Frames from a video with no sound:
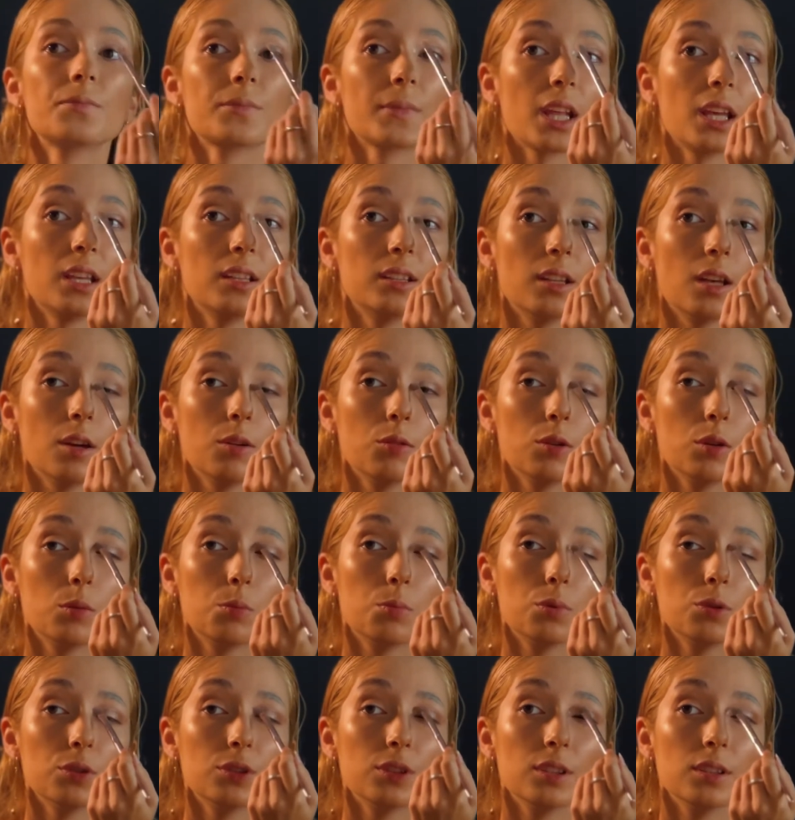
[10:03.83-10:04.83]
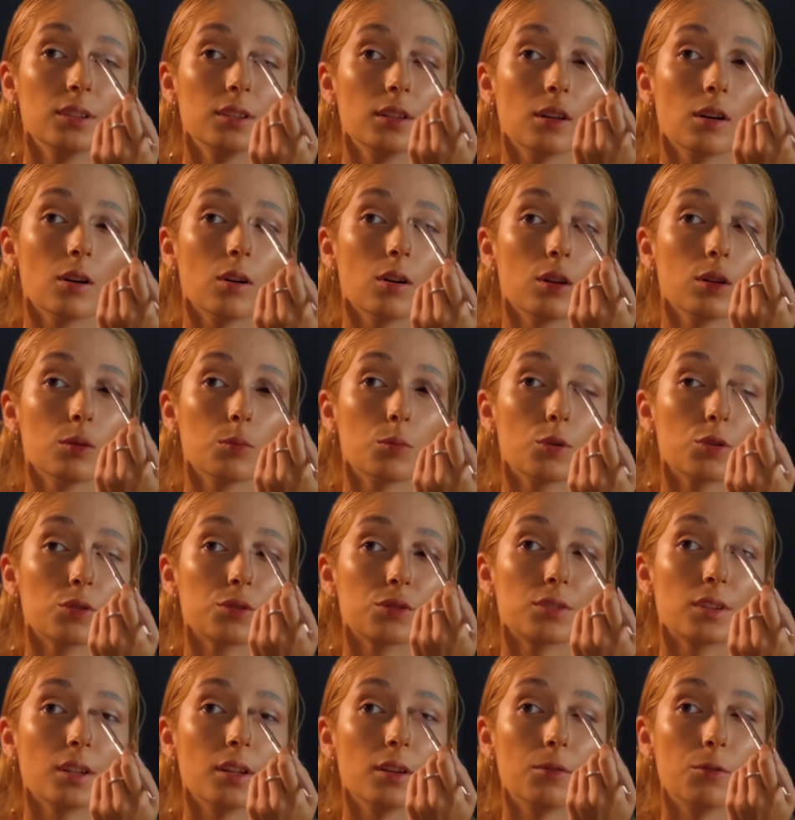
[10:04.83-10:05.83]
And I will put it
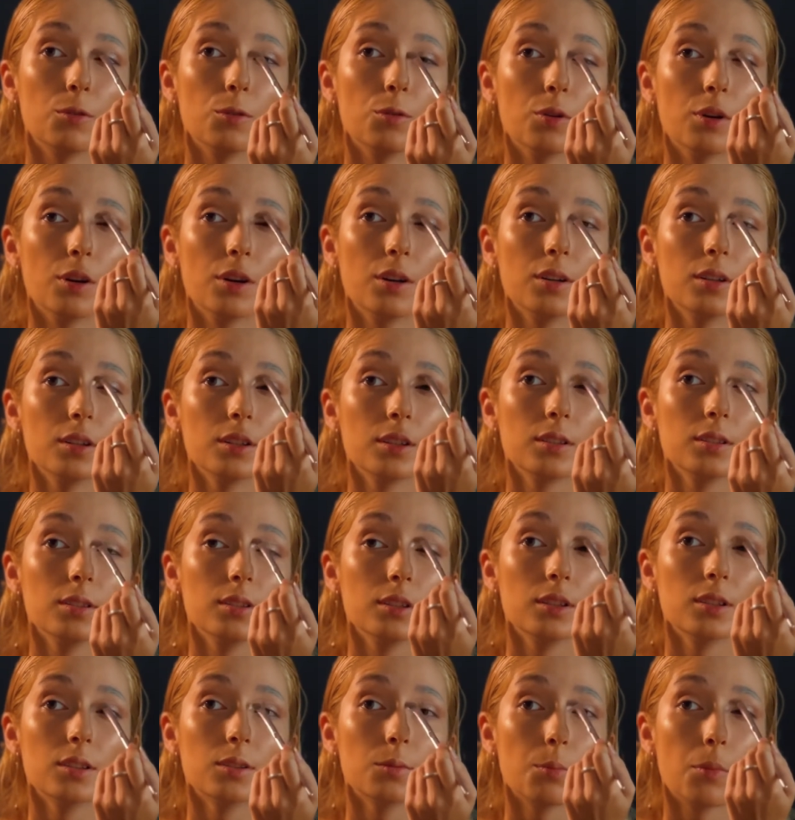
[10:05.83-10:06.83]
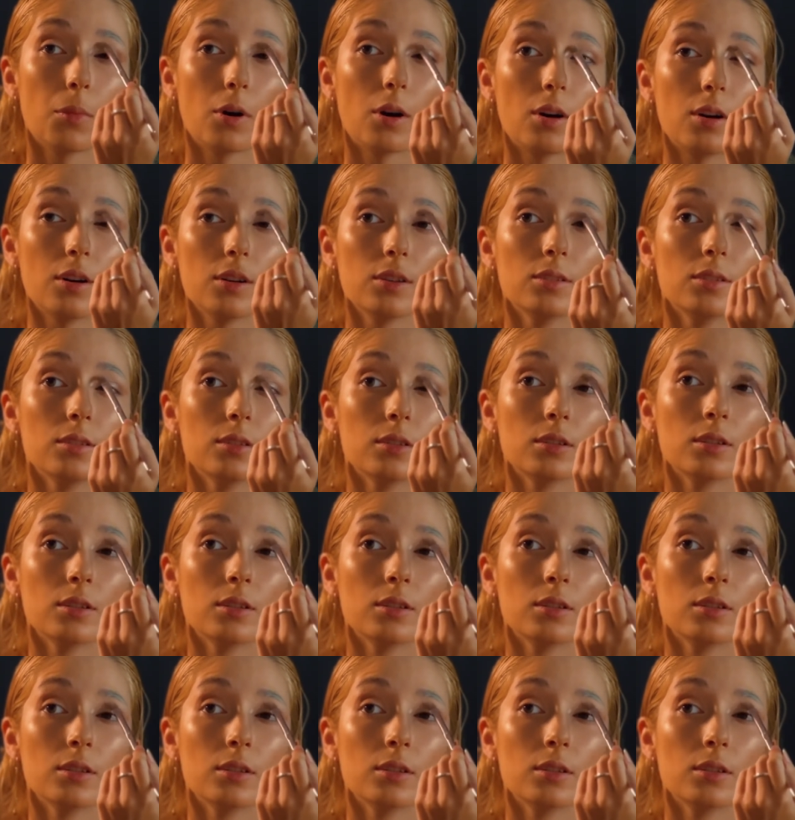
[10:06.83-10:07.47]
almost everywhere in this part,